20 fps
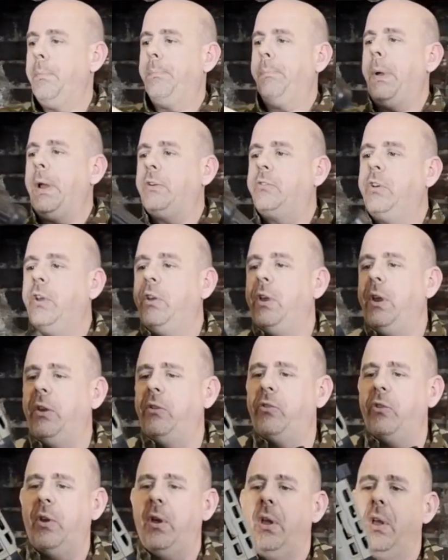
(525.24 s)
Battery
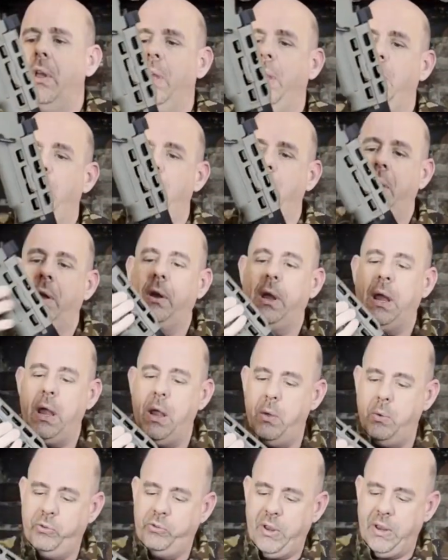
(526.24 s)
is
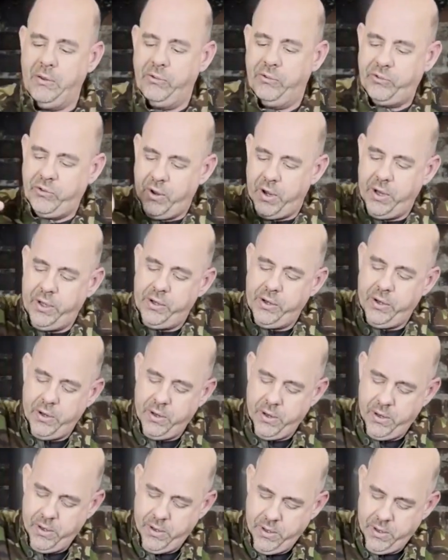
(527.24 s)
housed inside
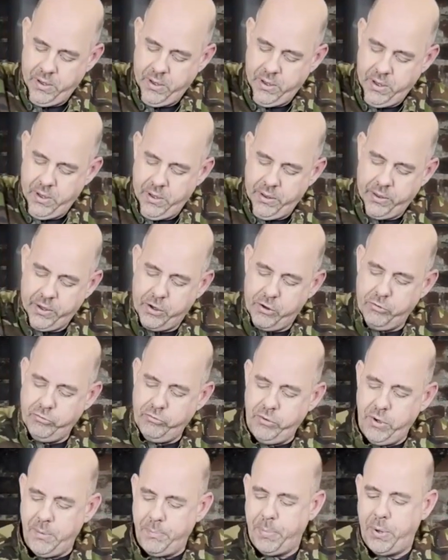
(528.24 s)
the
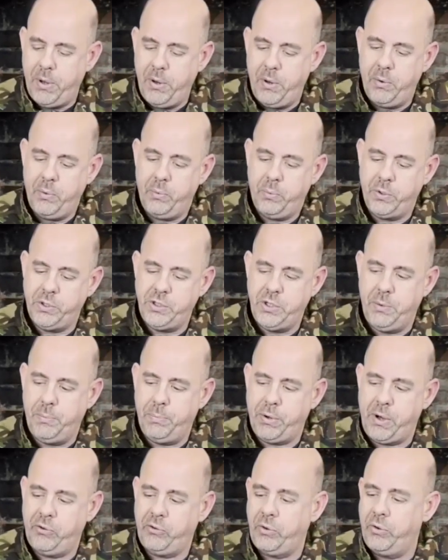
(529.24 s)
grip, which you
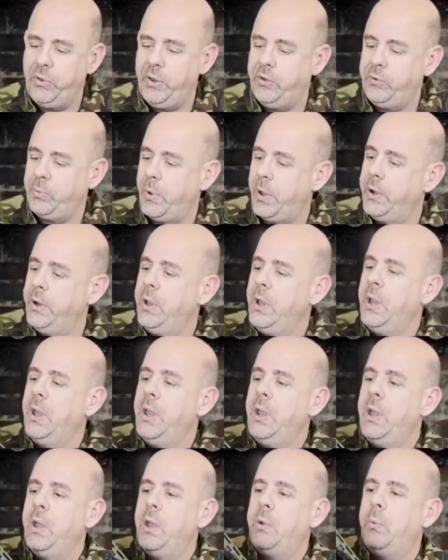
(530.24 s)
press on this one.
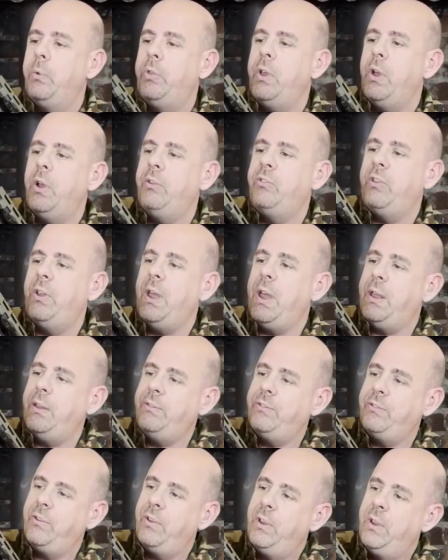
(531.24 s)
With the
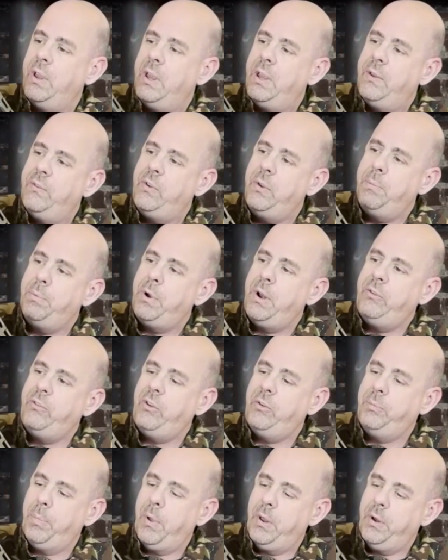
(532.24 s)
ICS, if you press
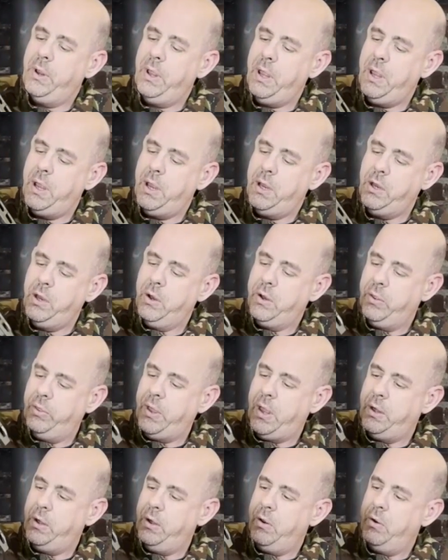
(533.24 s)
this button here, you can
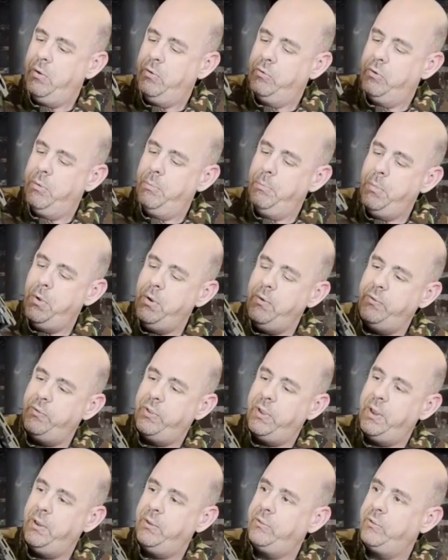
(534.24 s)
then remove
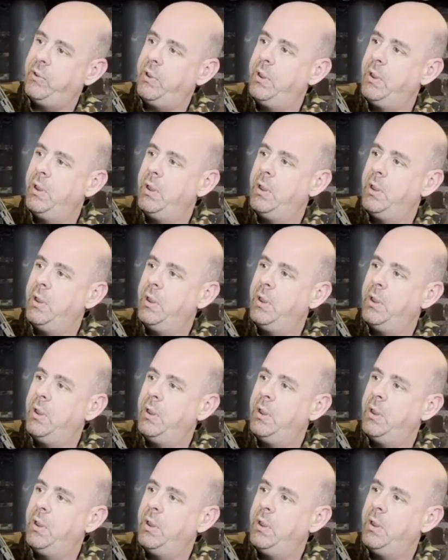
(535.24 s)
this,